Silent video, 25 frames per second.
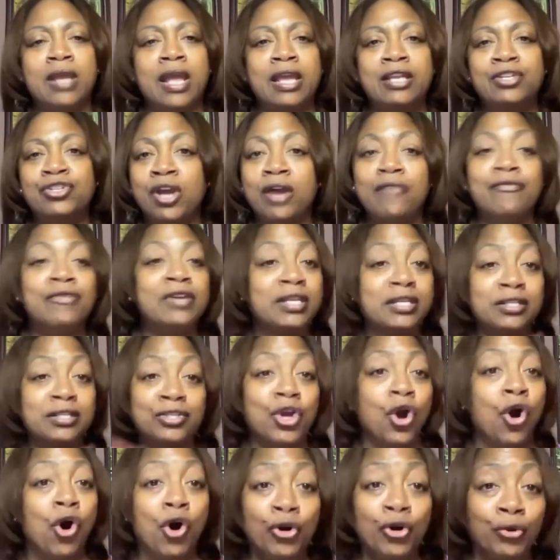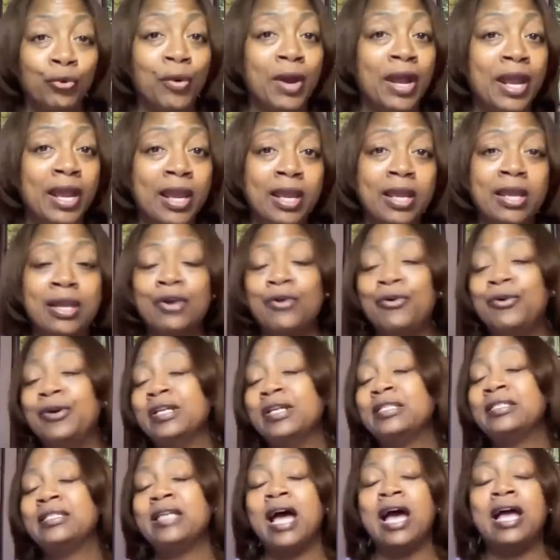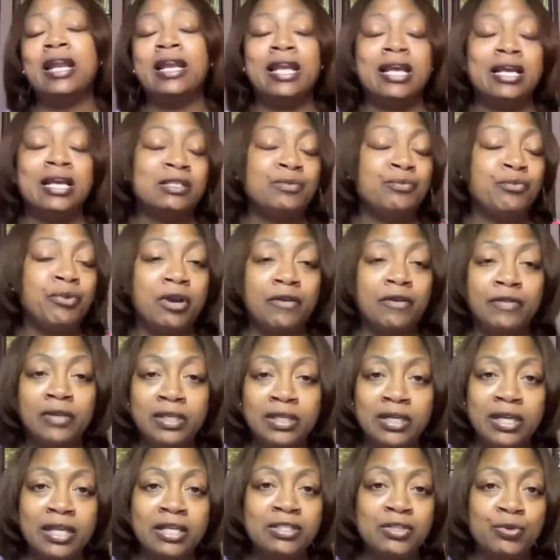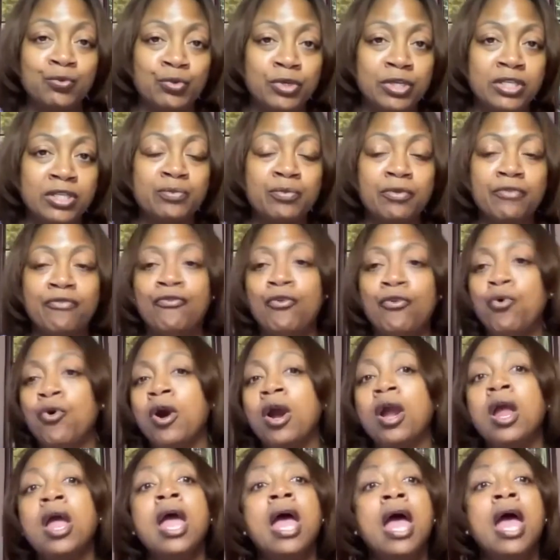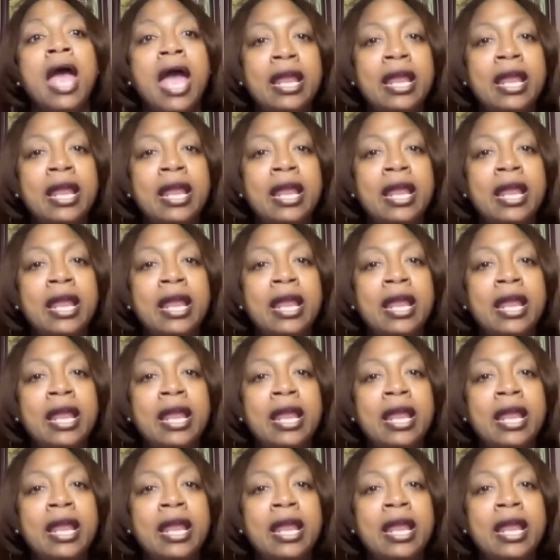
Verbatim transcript: HIV has gone away or it's not as prevalent as it was before.